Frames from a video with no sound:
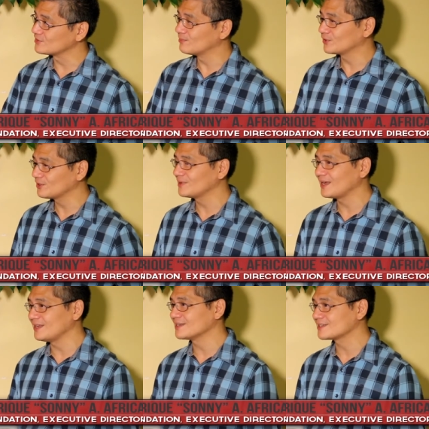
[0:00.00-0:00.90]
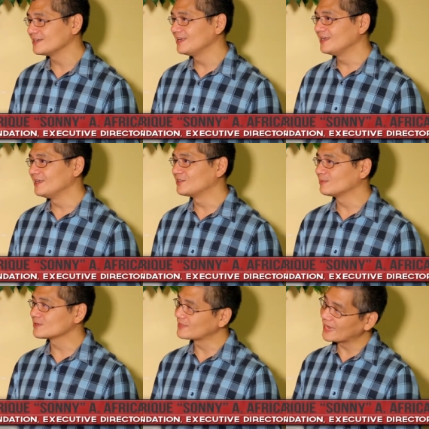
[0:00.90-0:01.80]
So bottom line is, in
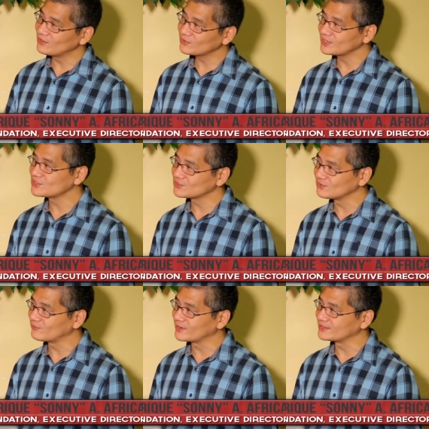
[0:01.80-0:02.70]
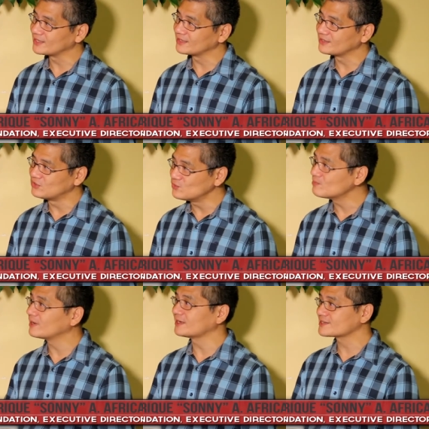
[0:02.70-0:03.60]
terms of the allocation of where the new
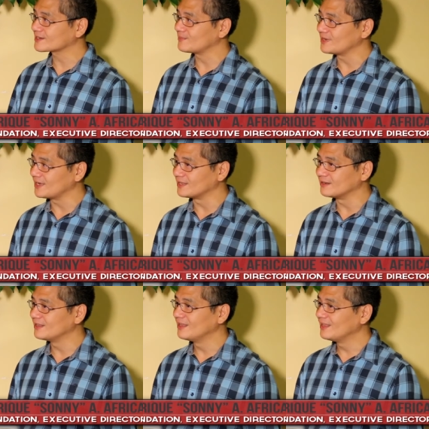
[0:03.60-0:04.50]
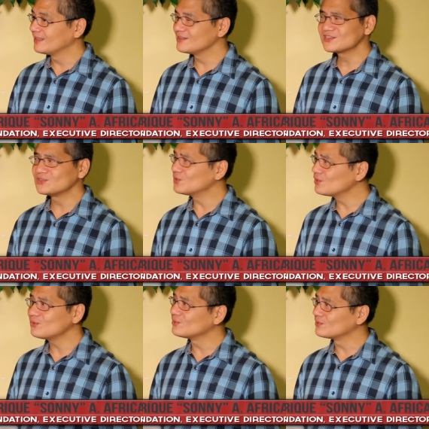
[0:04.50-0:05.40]
money is coming in, there's
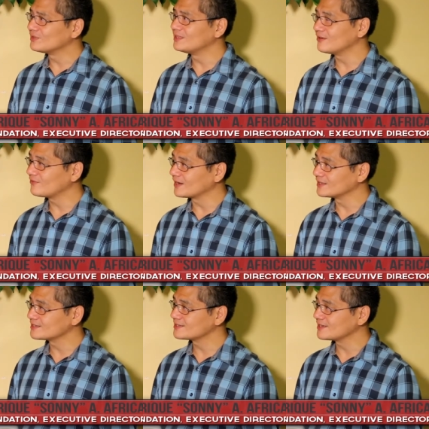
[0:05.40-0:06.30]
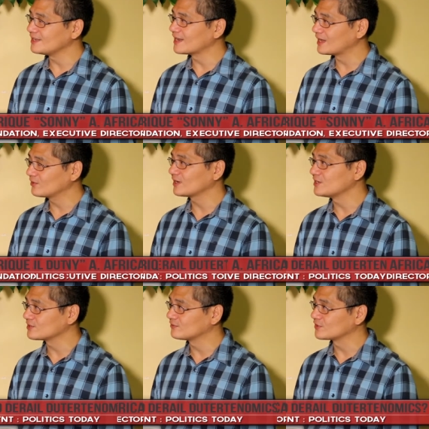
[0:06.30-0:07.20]
no difference in
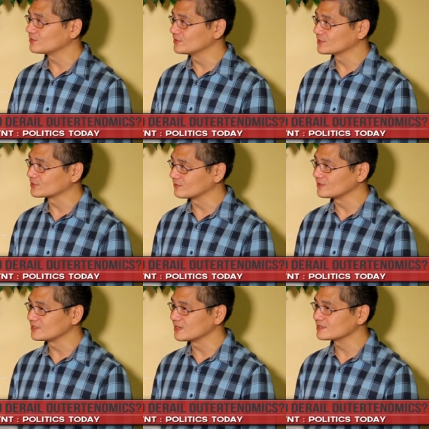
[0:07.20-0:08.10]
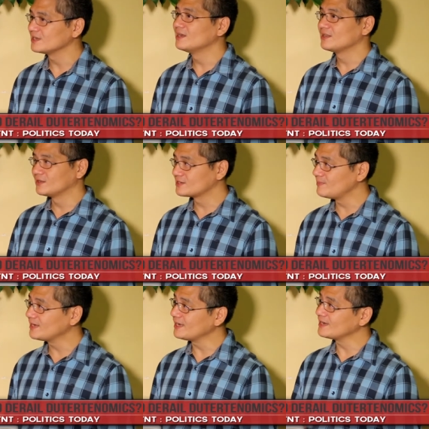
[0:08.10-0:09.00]
allocation for social services. There's a
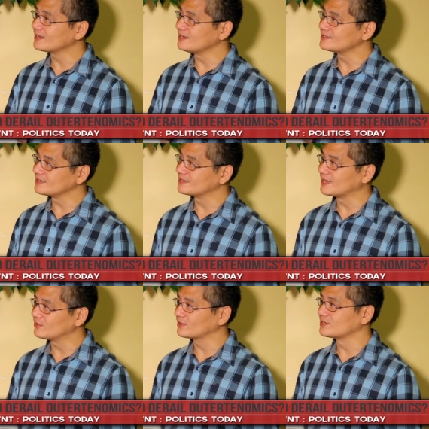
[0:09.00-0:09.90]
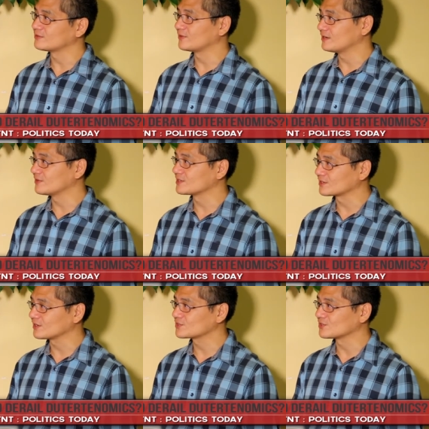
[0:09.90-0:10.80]
big increase in allocation for
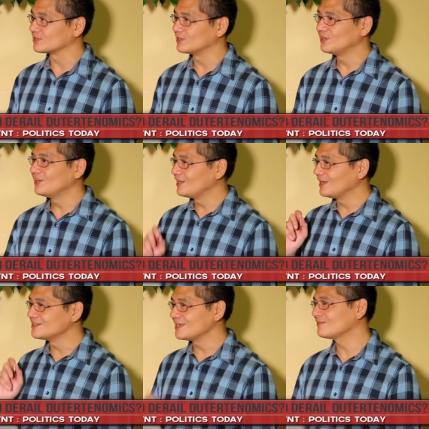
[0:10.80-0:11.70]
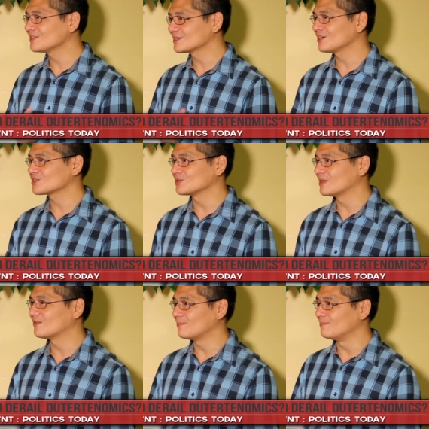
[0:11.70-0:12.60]
infrastructure. And infrastructure,
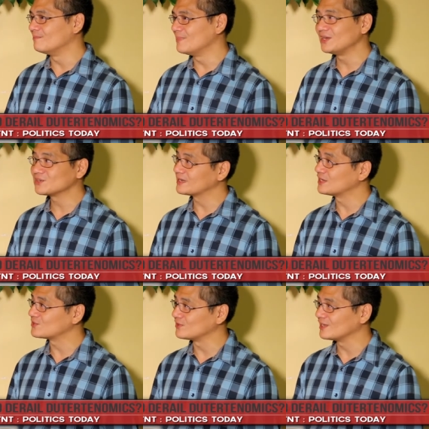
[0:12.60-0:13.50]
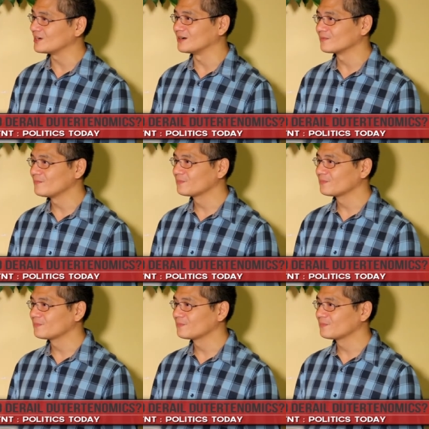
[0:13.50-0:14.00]
we have a major issue there.